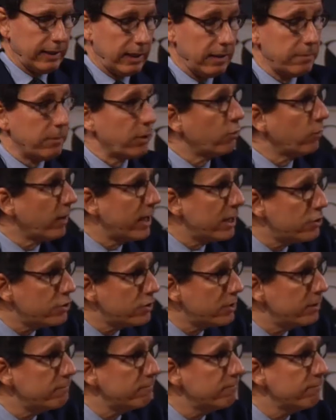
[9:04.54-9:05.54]

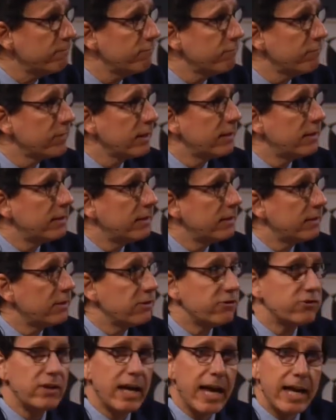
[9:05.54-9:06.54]
immigration,
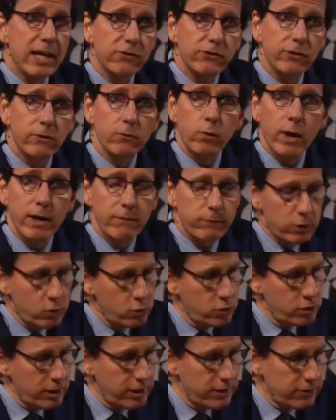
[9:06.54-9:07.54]
the status of
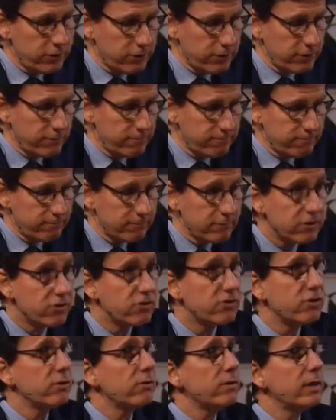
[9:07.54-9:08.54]
refugees,
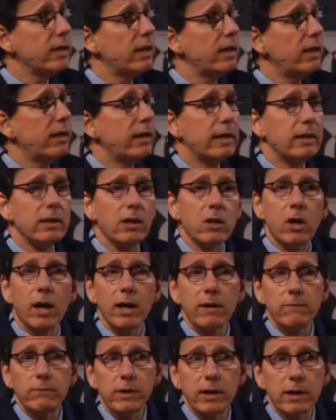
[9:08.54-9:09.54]
Syria and the
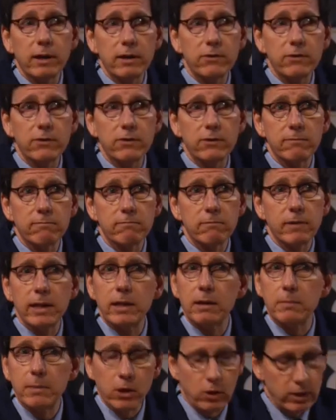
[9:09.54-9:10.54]
conflict
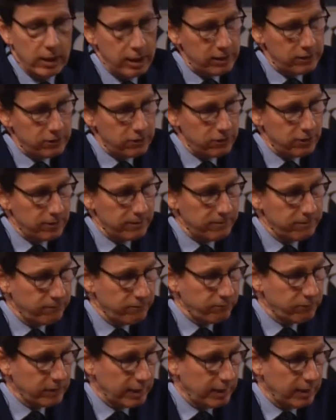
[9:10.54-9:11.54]
in the Middle East,
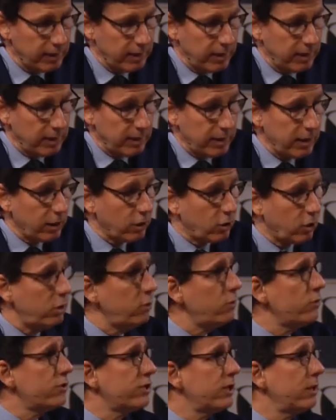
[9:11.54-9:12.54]
the
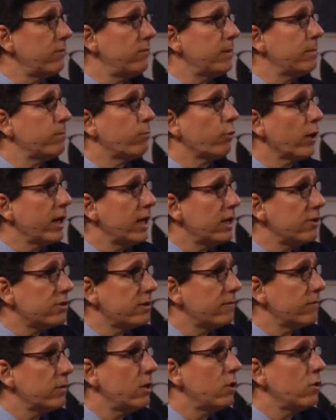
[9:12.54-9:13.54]
inclusive
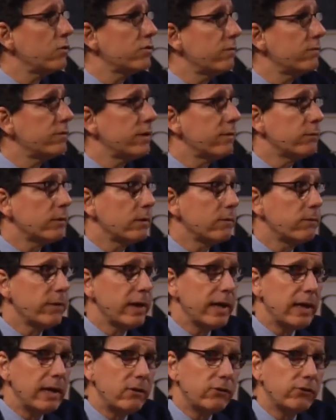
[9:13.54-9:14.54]
embrace of those of different
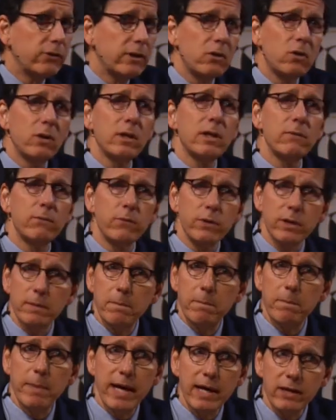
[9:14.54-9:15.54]
faiths and looking for the
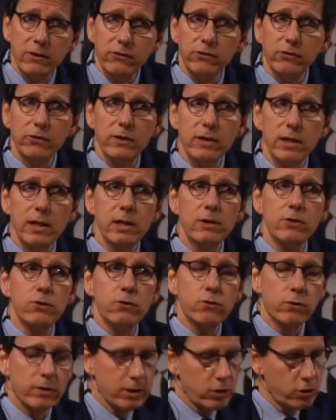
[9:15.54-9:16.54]
best in
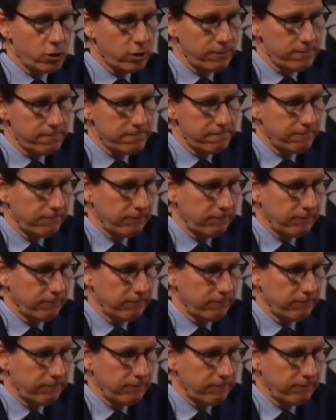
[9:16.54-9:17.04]
each tradition.